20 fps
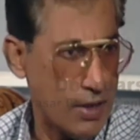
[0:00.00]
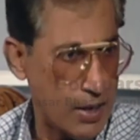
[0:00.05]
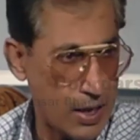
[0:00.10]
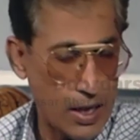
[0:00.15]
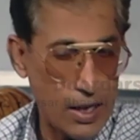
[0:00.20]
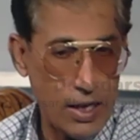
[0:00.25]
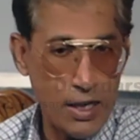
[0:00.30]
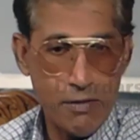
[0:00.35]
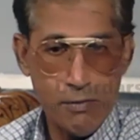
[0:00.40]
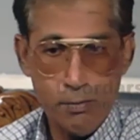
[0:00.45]
We
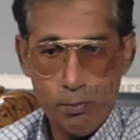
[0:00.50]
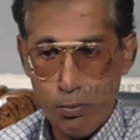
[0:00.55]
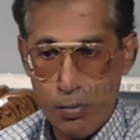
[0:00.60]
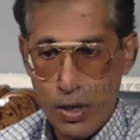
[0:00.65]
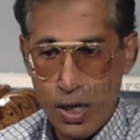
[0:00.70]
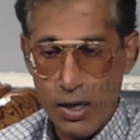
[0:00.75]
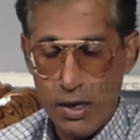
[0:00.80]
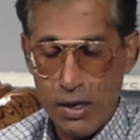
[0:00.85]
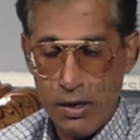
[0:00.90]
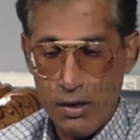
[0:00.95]
are in
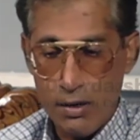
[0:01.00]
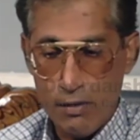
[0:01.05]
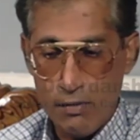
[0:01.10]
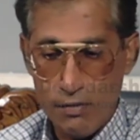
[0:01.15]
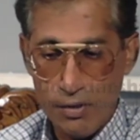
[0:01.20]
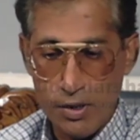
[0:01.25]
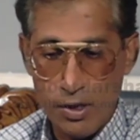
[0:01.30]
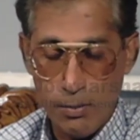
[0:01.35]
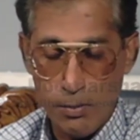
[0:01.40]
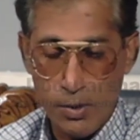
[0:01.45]
a
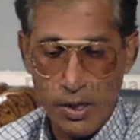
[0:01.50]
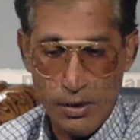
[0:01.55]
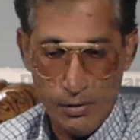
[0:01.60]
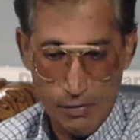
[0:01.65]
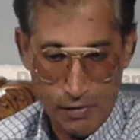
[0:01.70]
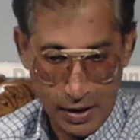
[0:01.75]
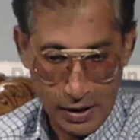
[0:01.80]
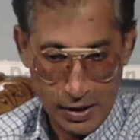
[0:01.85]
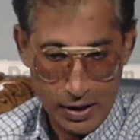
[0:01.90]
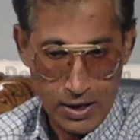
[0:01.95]
firm, in
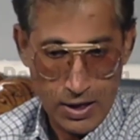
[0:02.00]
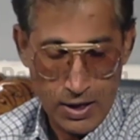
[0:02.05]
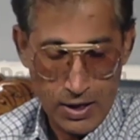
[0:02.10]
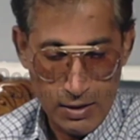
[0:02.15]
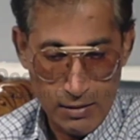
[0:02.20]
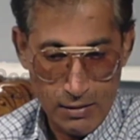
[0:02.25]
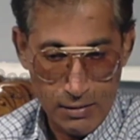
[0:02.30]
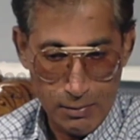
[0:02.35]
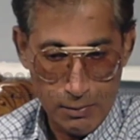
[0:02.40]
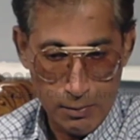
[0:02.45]
fact,
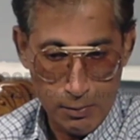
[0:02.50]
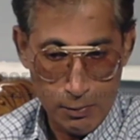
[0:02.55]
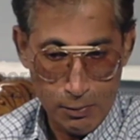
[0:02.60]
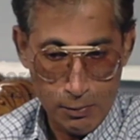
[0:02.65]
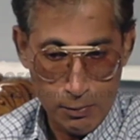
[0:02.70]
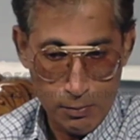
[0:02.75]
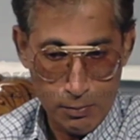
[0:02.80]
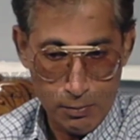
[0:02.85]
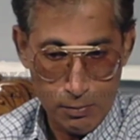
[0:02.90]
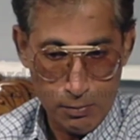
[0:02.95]
in
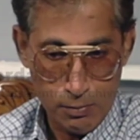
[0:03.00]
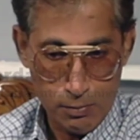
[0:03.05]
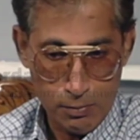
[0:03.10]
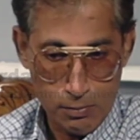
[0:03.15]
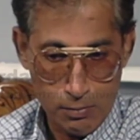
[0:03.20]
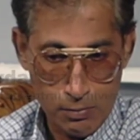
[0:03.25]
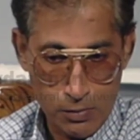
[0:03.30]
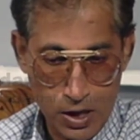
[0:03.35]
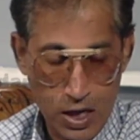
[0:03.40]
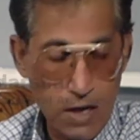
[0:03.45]

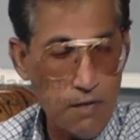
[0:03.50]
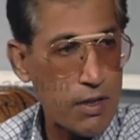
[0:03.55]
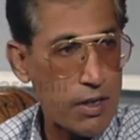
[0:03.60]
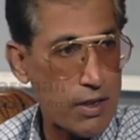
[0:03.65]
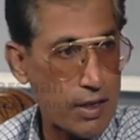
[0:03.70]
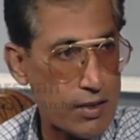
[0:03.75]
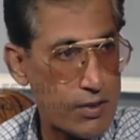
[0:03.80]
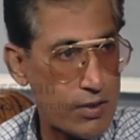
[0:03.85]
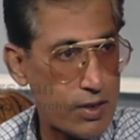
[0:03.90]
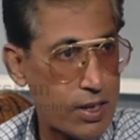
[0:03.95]
a heavy
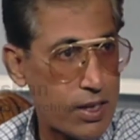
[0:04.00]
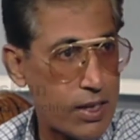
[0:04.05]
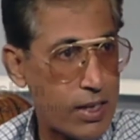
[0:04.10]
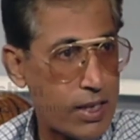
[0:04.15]
industry.